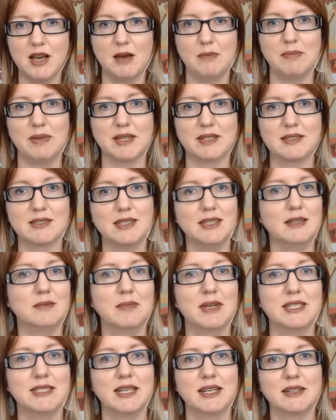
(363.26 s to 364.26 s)
topics
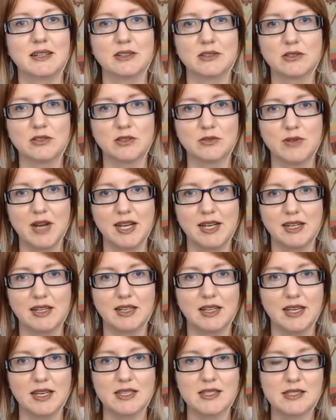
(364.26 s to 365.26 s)
in my technical writing
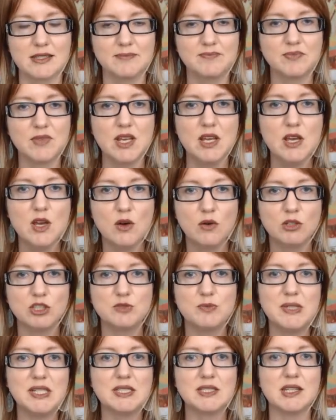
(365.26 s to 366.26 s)
class,
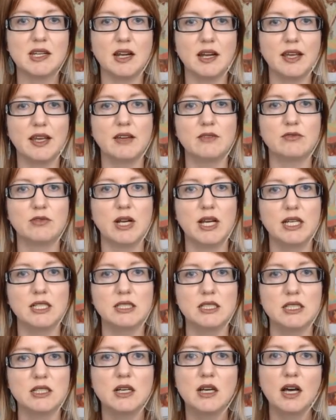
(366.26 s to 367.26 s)
which means that I have
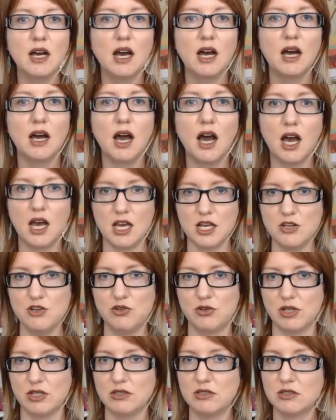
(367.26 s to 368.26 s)
read
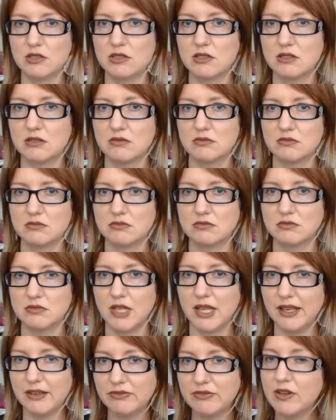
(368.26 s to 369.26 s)
hundreds,
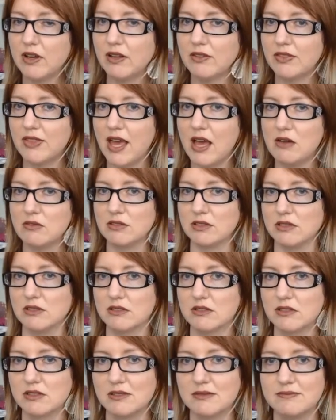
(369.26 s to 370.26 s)
if not
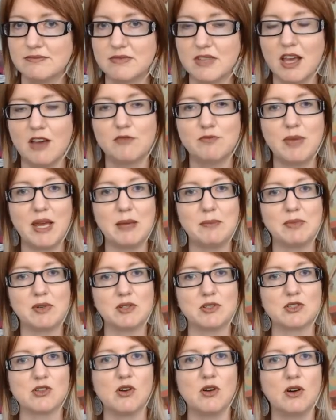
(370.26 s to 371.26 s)
thousands, of
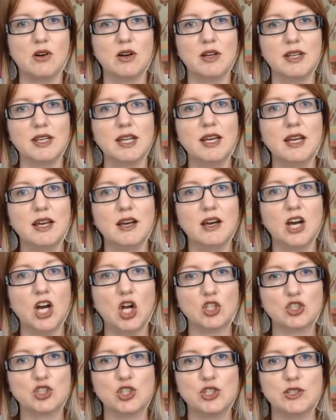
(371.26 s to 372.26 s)
papers on
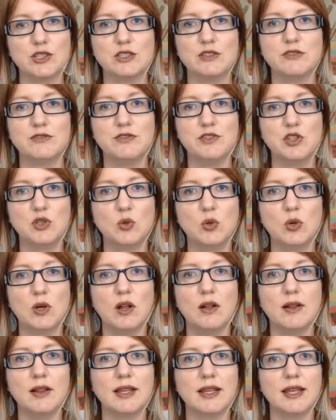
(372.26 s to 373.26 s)
alternative
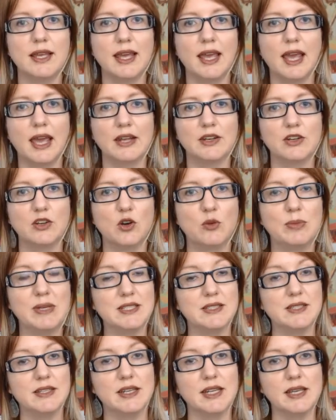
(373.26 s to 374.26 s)
fuel and
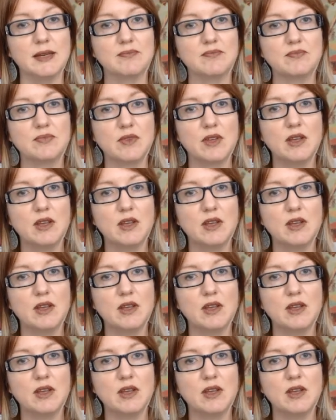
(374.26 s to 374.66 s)
obesity.